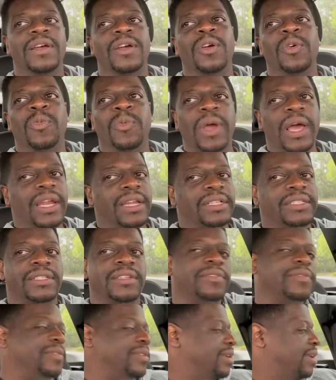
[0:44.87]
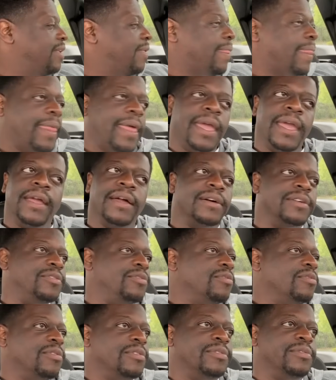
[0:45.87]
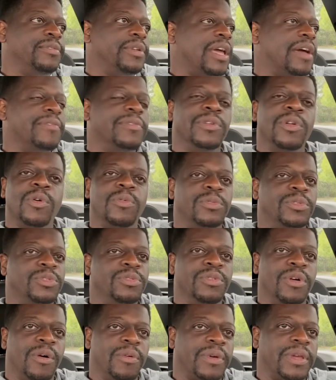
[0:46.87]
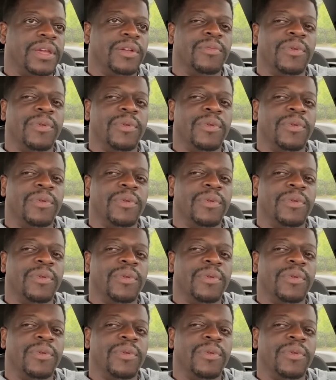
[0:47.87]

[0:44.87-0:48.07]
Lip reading: Relatives, hell, you don't never know what you're gonna get.